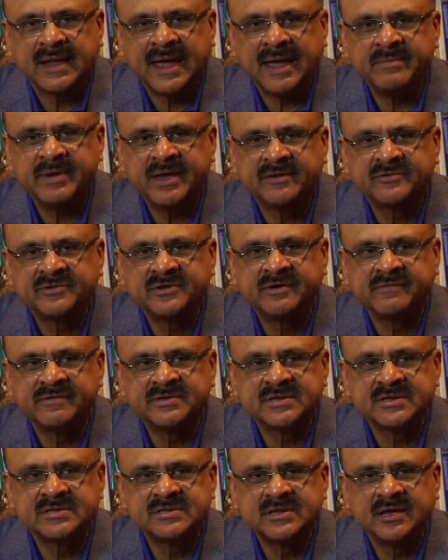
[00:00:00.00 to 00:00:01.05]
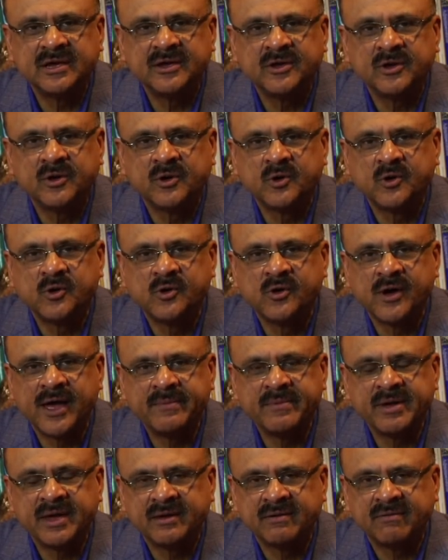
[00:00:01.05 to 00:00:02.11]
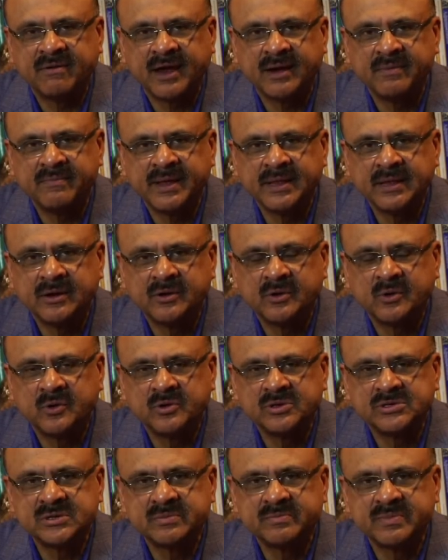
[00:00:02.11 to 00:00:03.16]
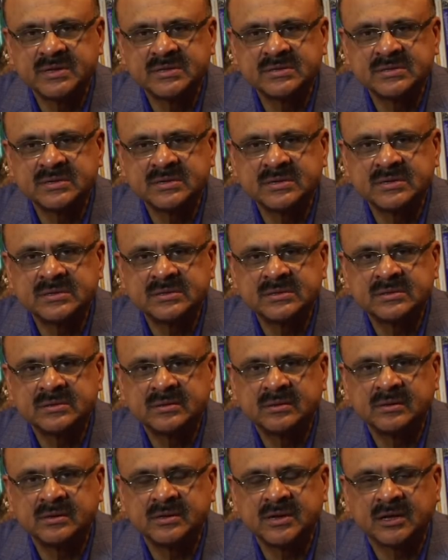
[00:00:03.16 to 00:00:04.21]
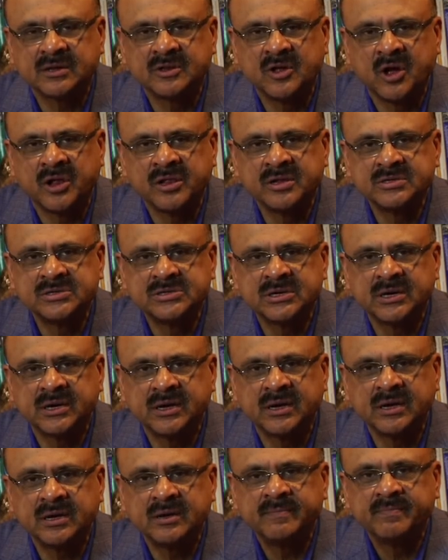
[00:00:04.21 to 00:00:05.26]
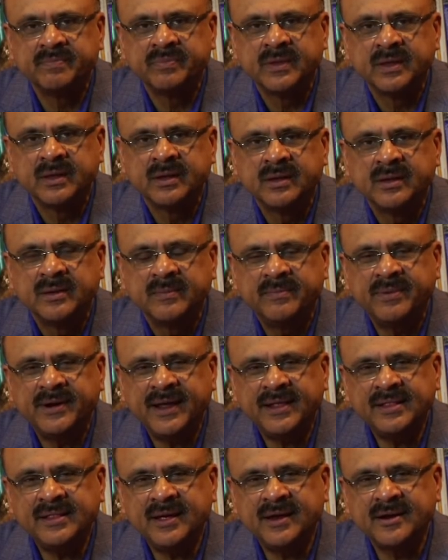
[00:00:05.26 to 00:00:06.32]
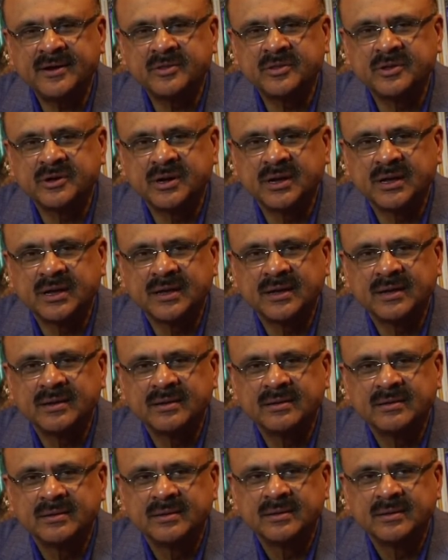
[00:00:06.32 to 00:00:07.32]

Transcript: I may have served as a CEO, I may have had many roles in business, in technology, but at the end of the day,